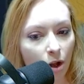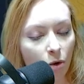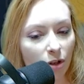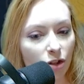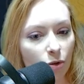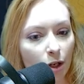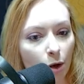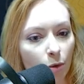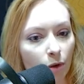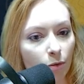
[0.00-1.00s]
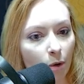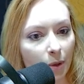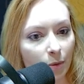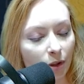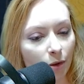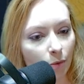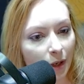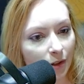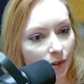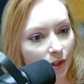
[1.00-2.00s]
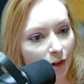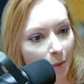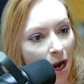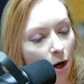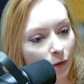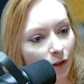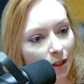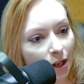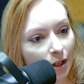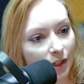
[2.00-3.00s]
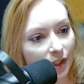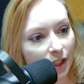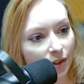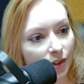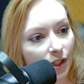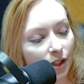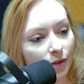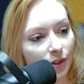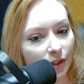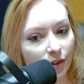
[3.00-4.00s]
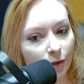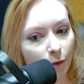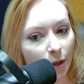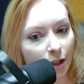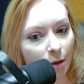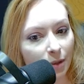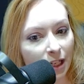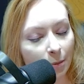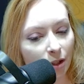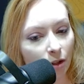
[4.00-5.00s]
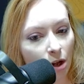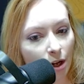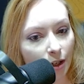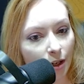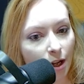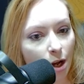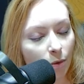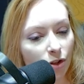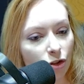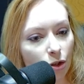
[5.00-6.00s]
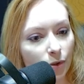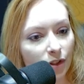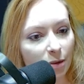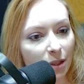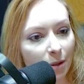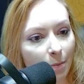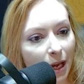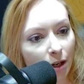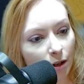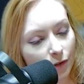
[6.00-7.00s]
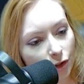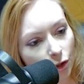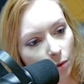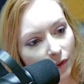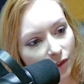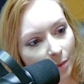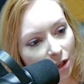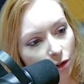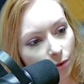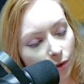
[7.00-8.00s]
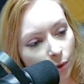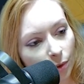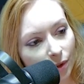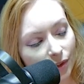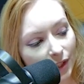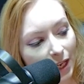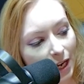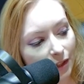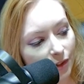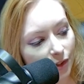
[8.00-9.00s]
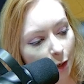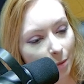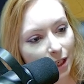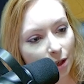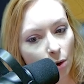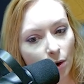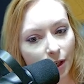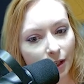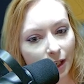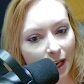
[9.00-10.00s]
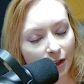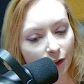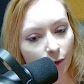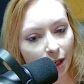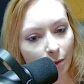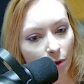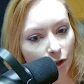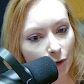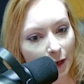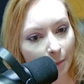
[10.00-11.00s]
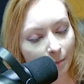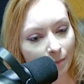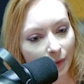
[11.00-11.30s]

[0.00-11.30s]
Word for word: One strong Ogryn woman with a rare set of powerful lungs and an instinctive sense of rhythm named Glog was chosen to be the bearer of two of these magical tools the summoning horn and the great war drum.